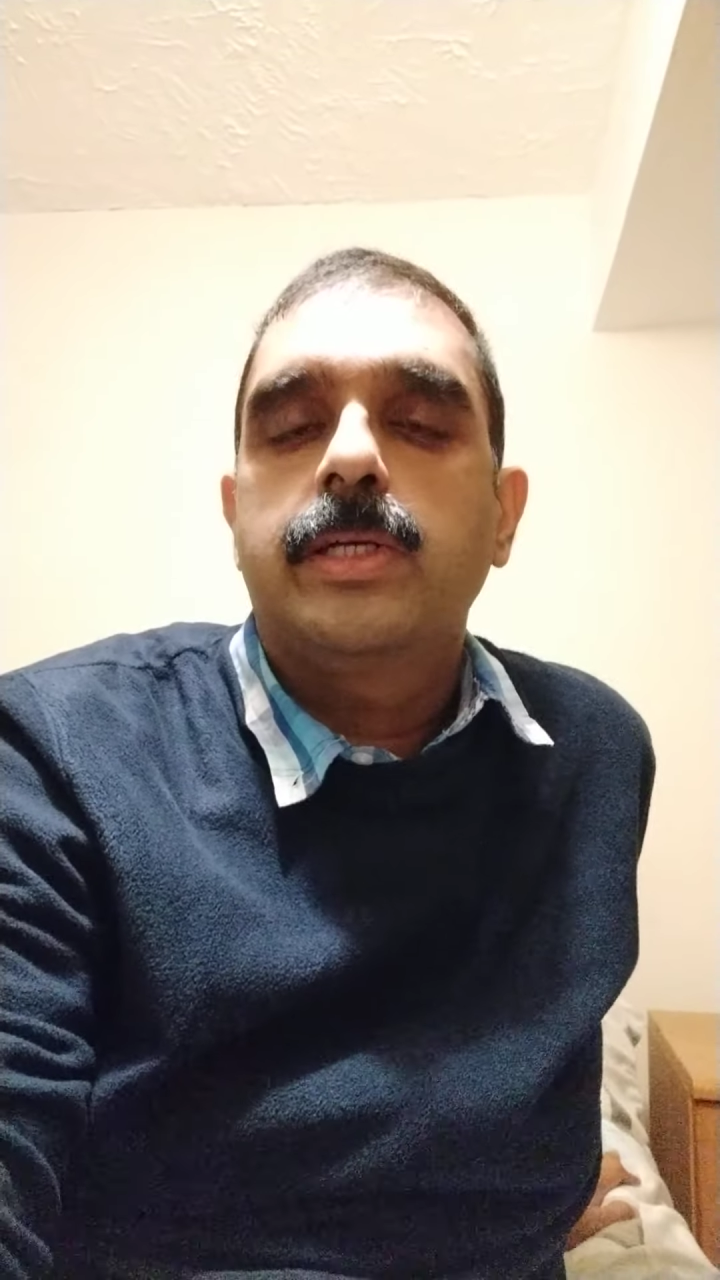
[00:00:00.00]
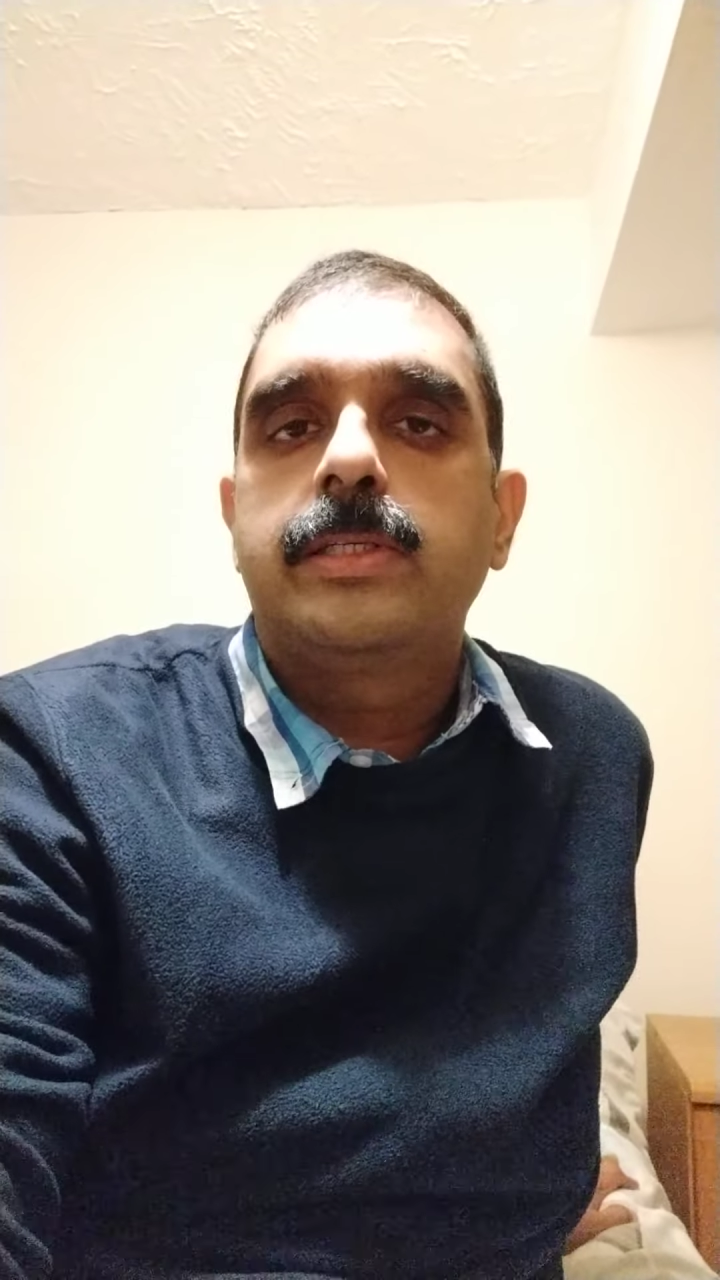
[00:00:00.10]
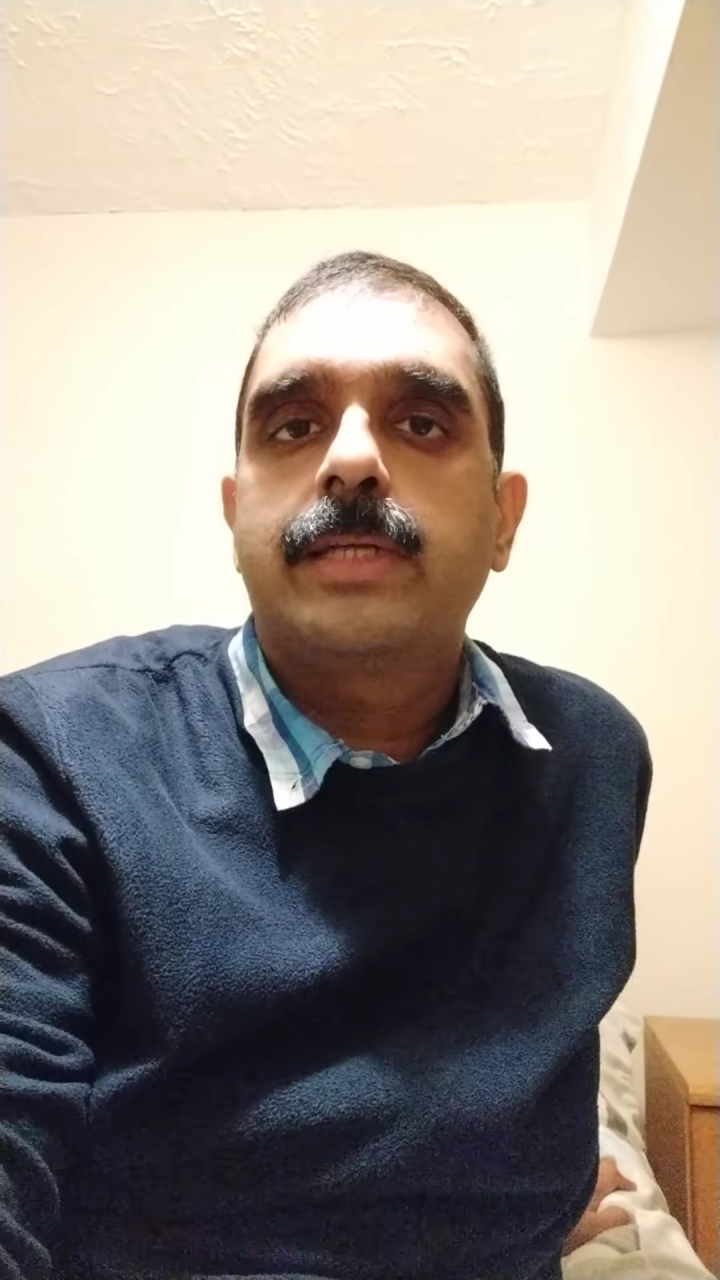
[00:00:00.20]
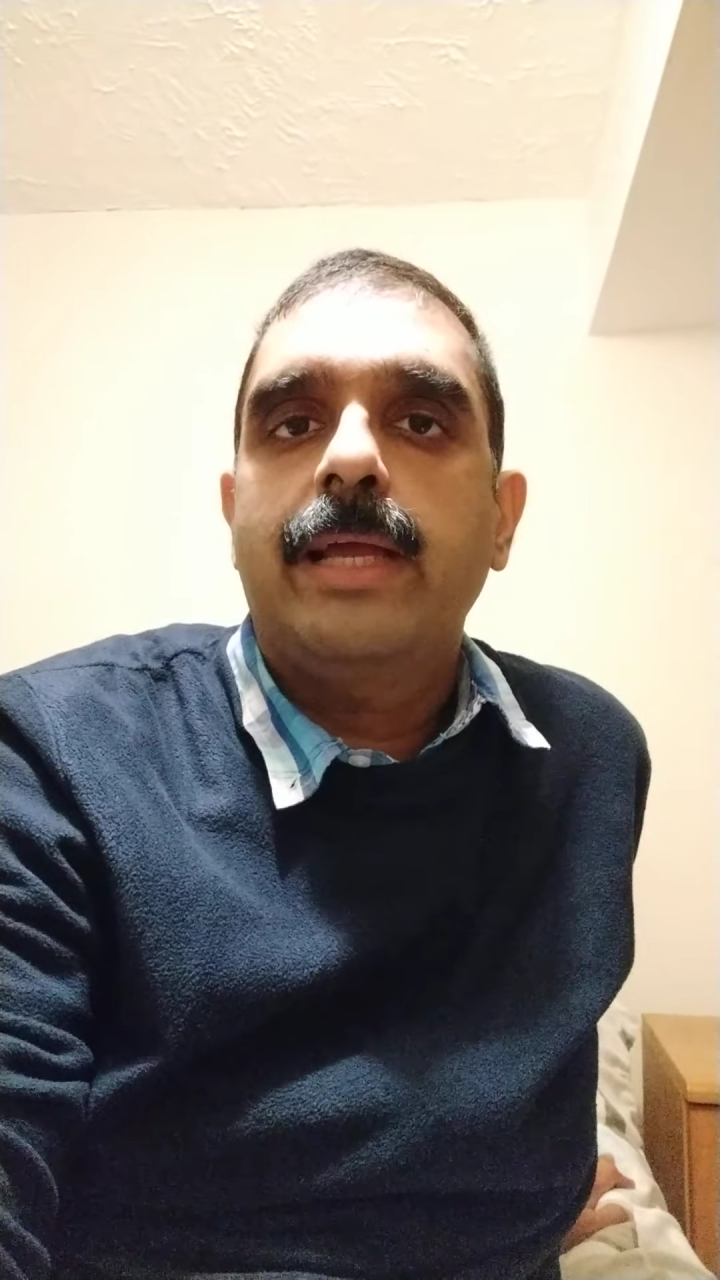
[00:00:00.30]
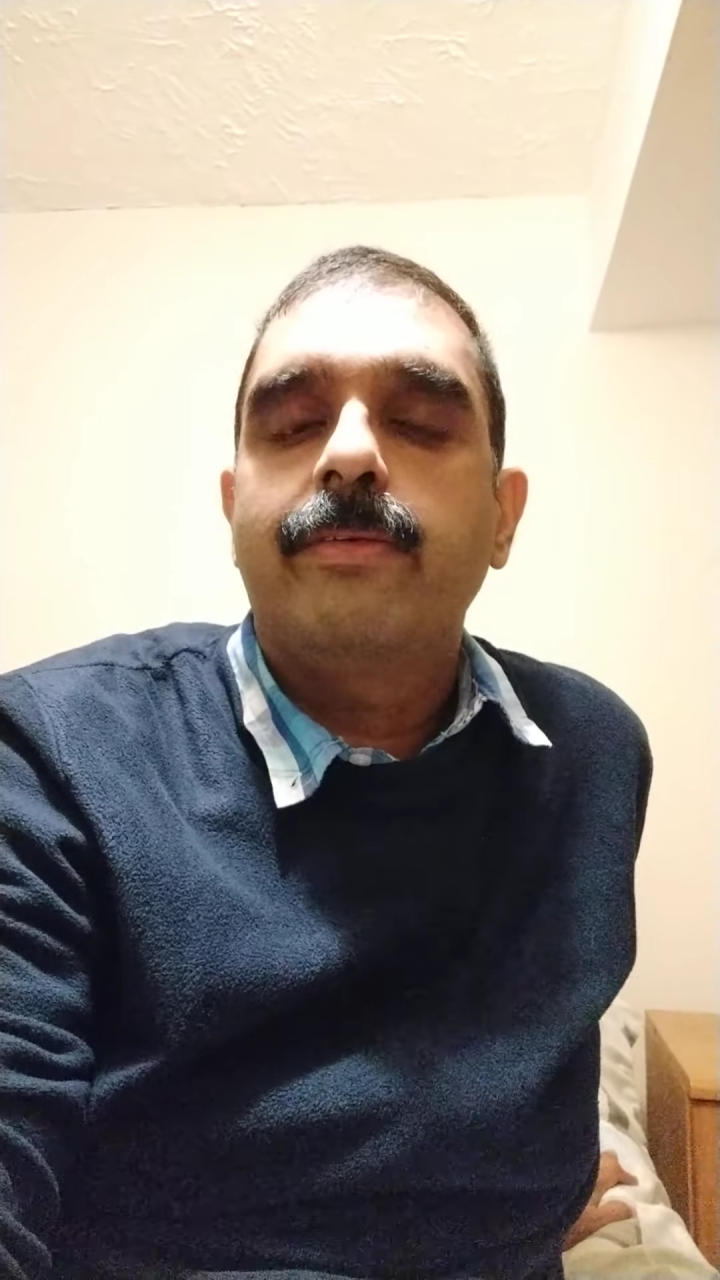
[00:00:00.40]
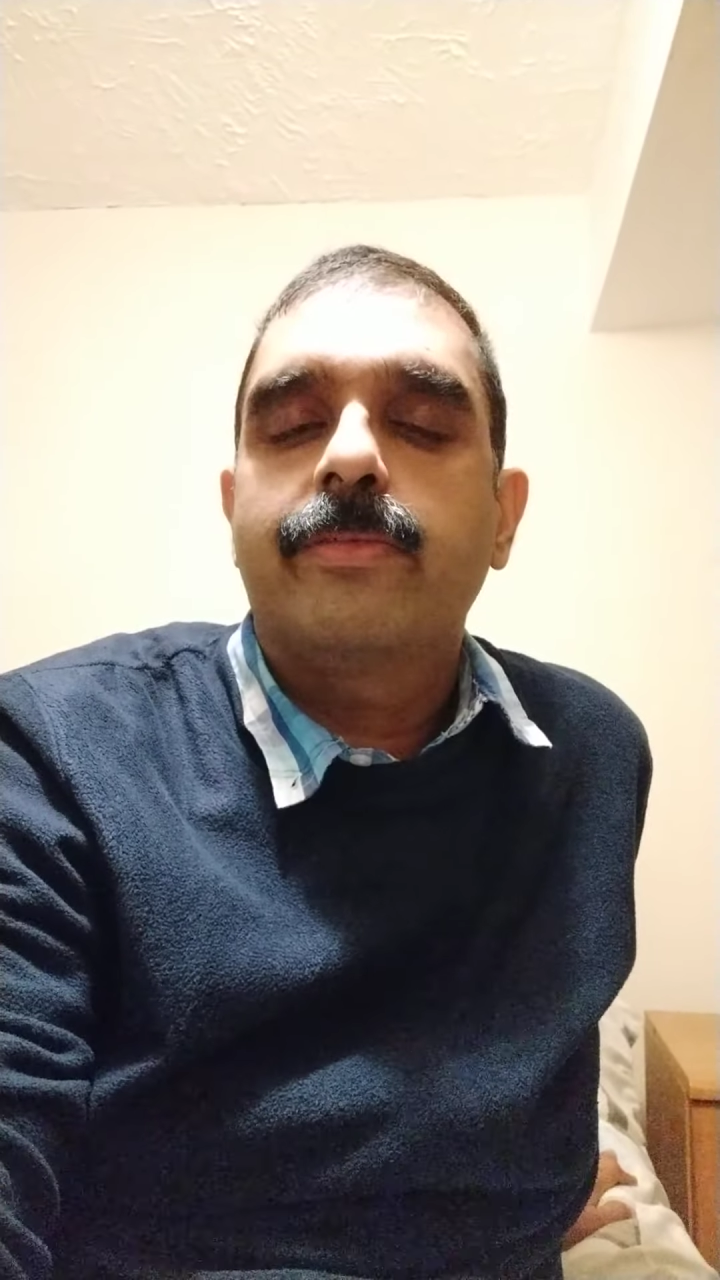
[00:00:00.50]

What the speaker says: driving